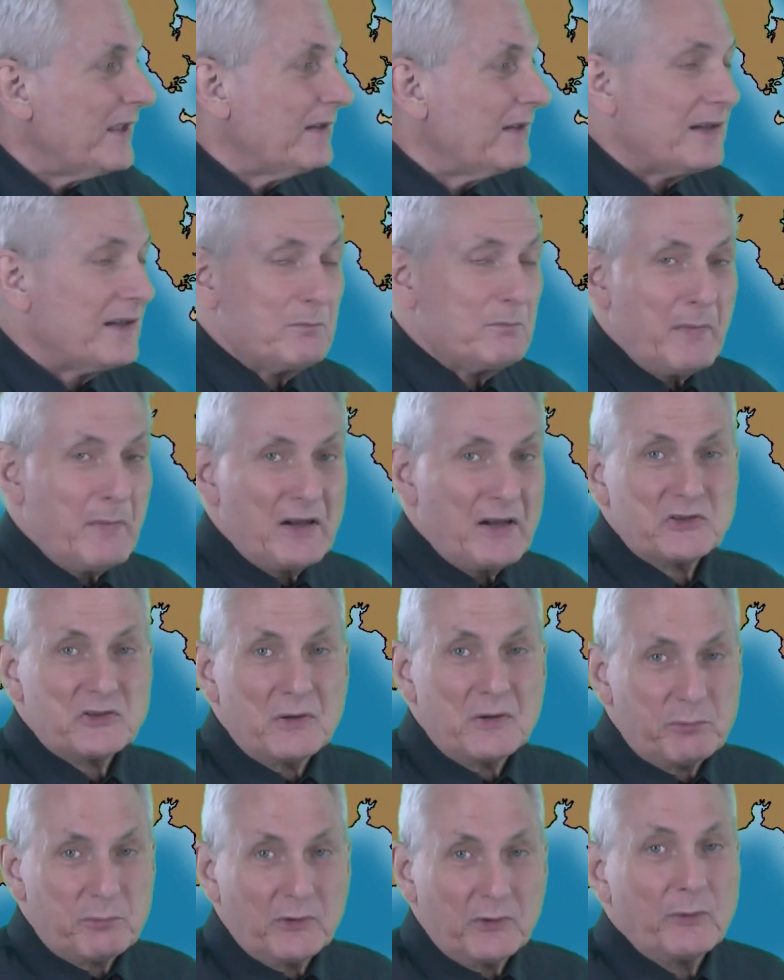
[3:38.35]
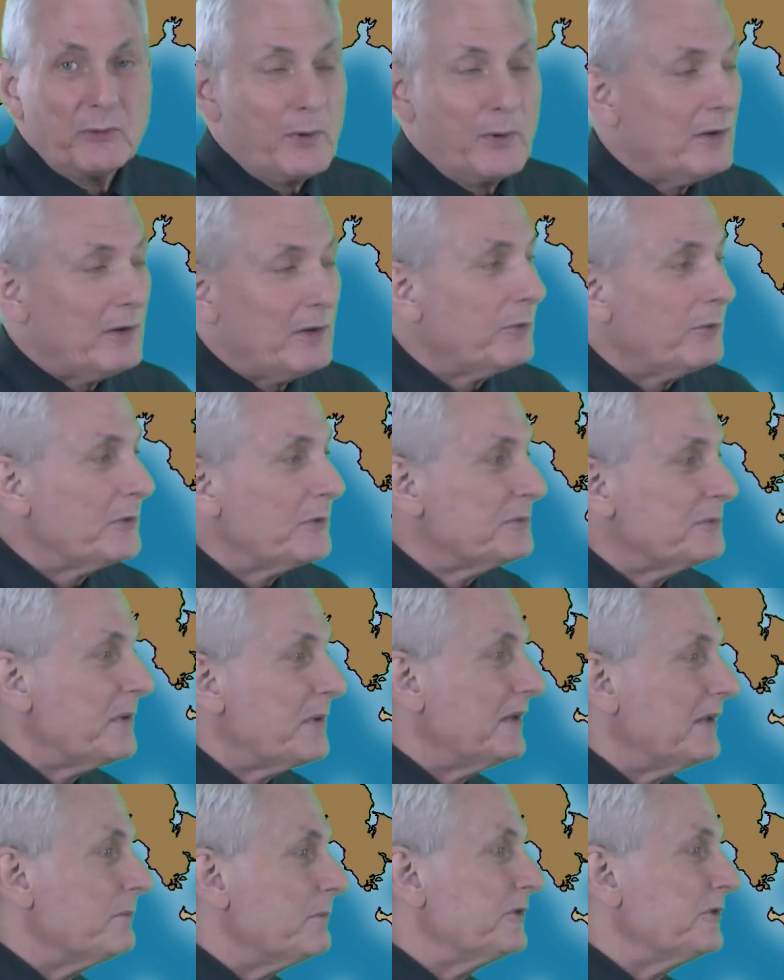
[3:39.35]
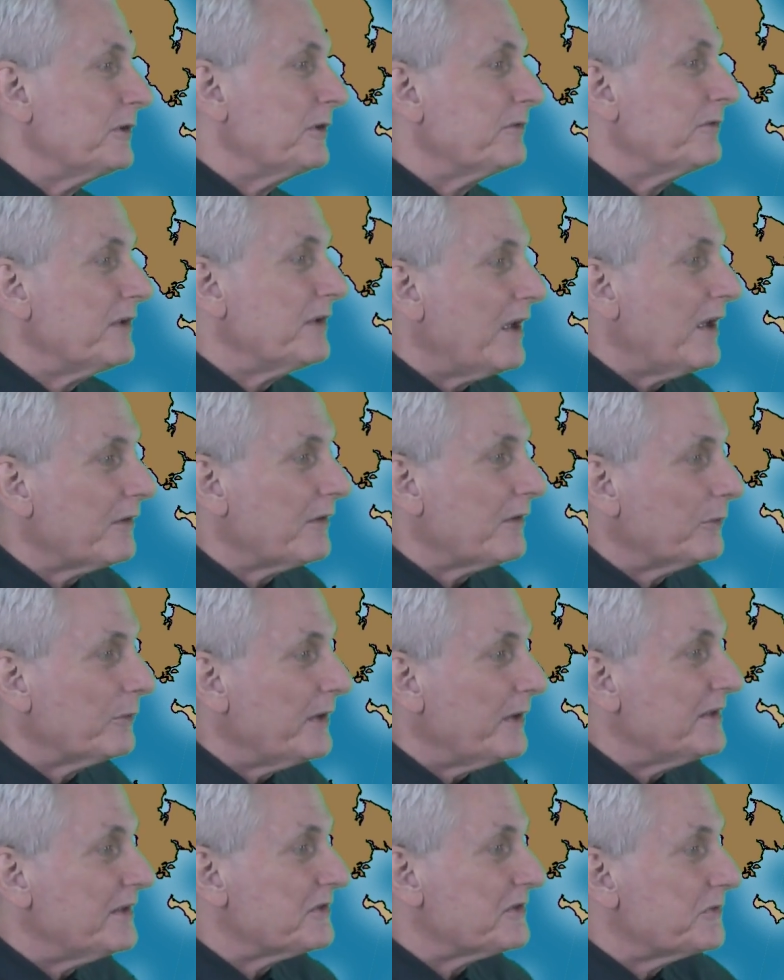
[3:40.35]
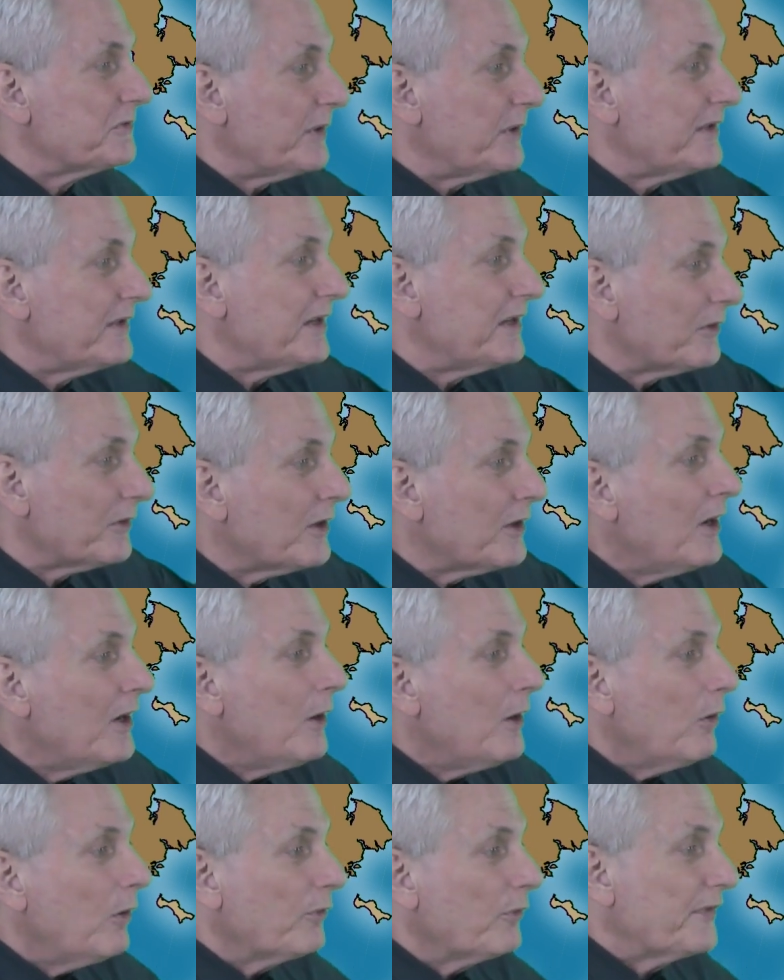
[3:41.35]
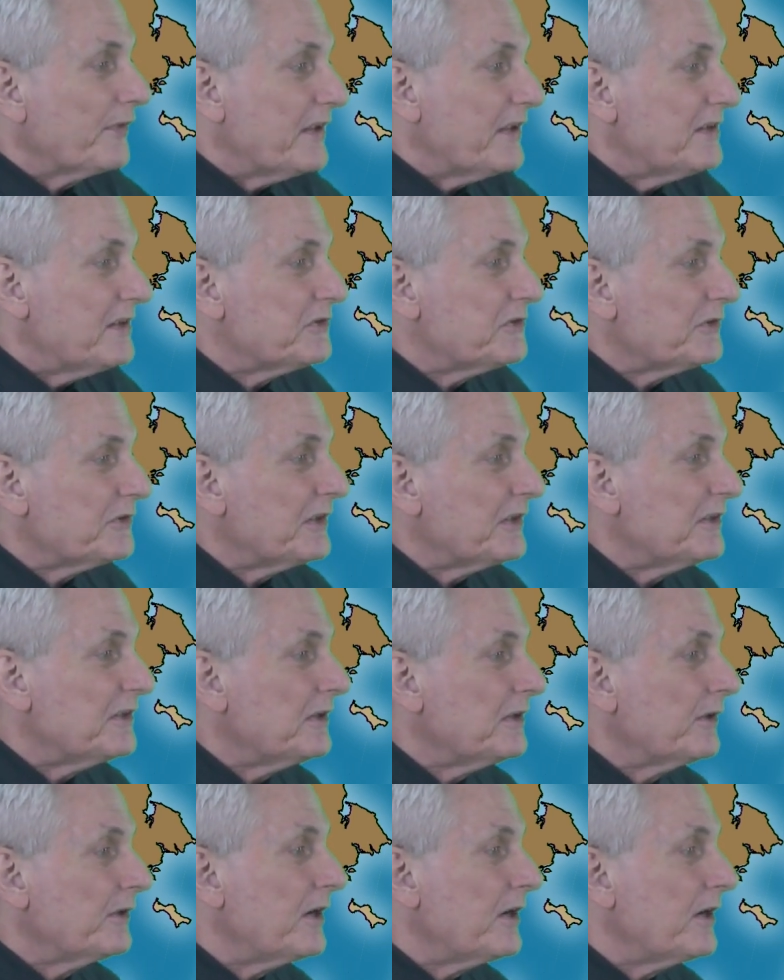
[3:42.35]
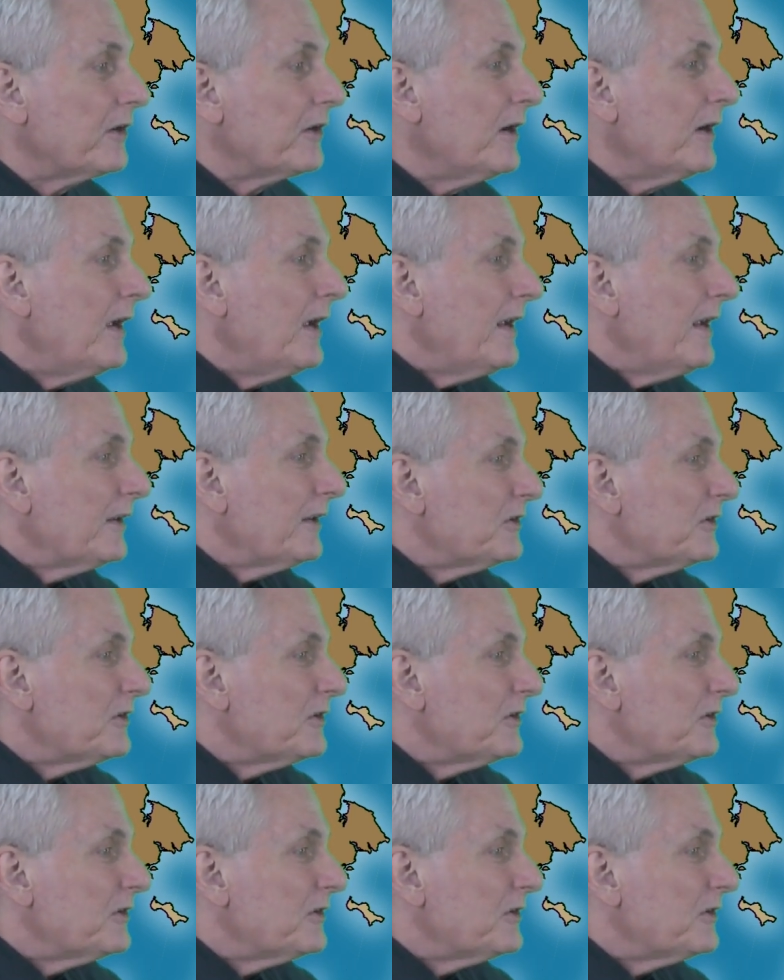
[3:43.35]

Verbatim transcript: again, that matched up pretty well with what's being observed now, the greatest threat here over the eastern interior.